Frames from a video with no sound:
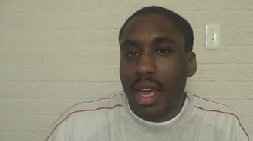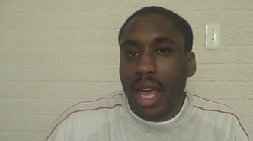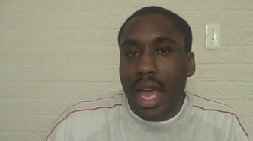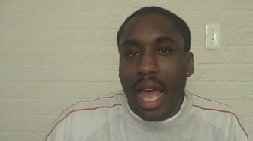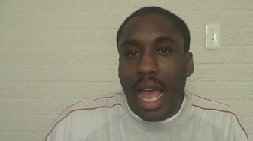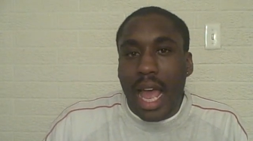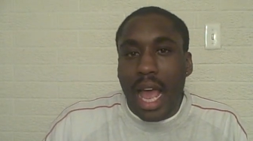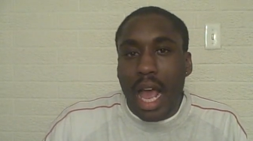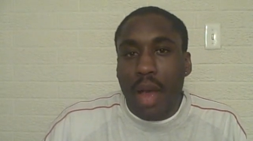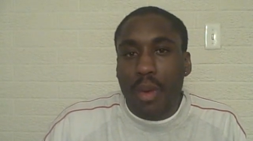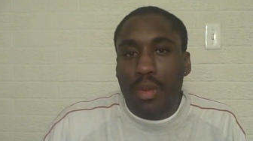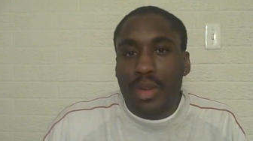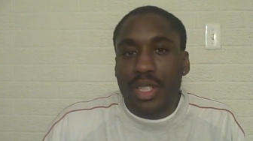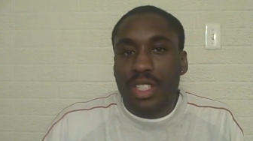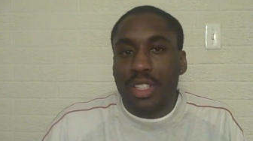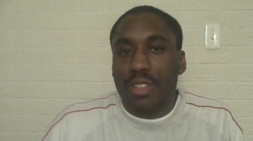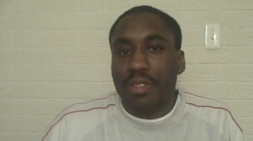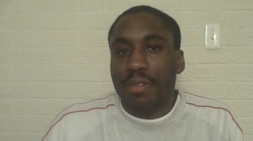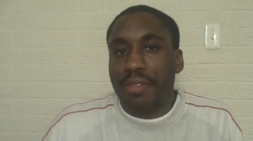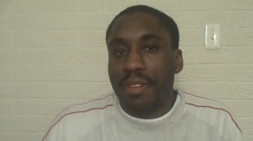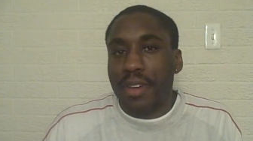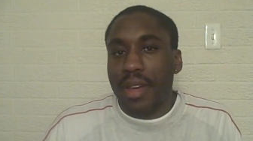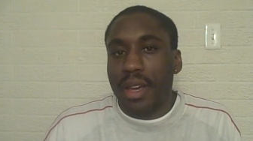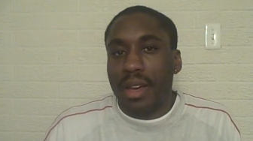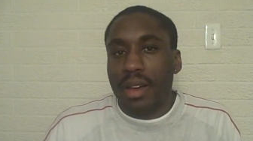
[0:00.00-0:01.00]
how would you
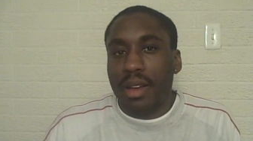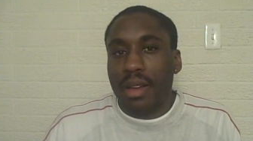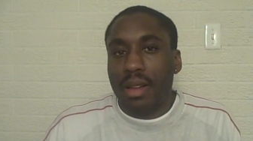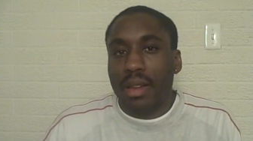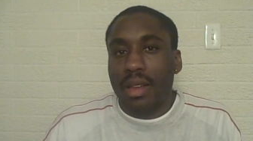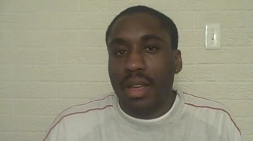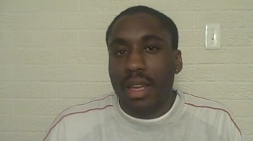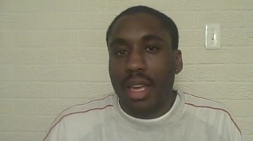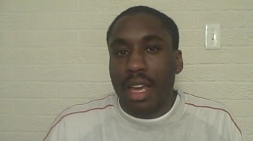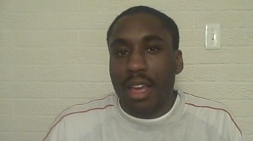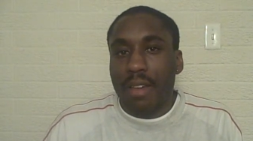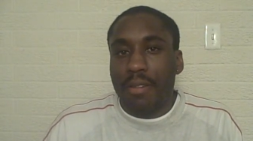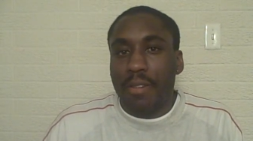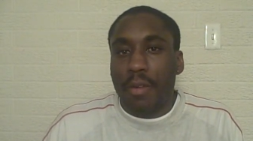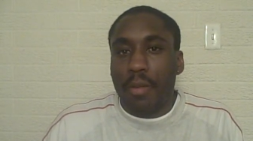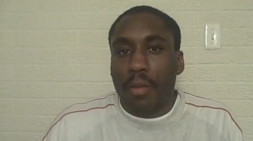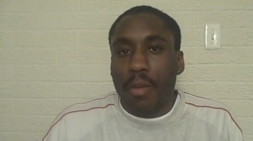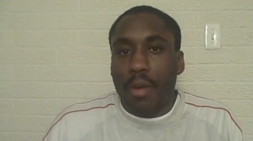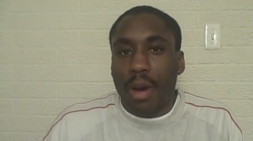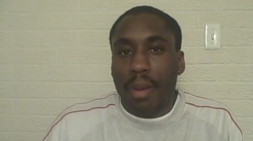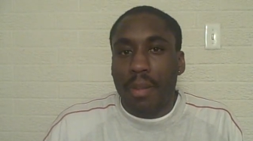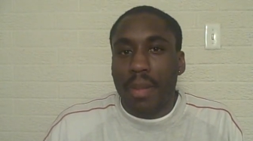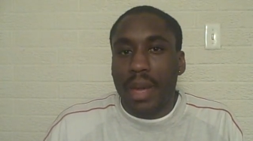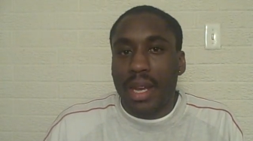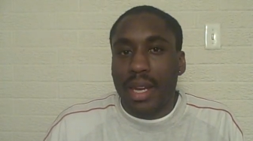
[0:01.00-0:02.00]
feel if a
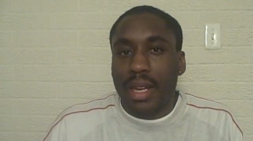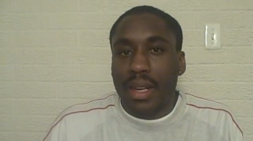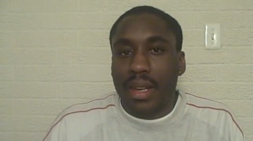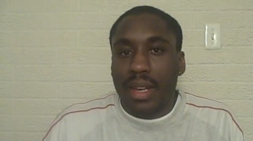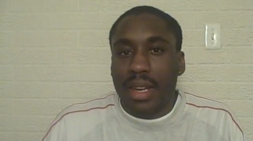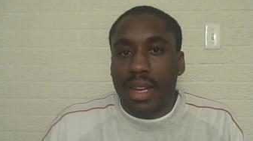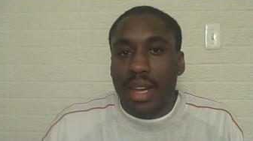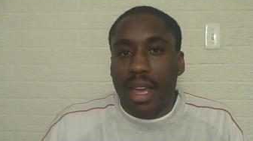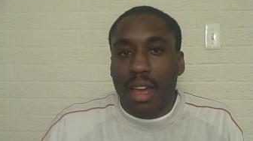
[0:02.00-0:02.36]
woman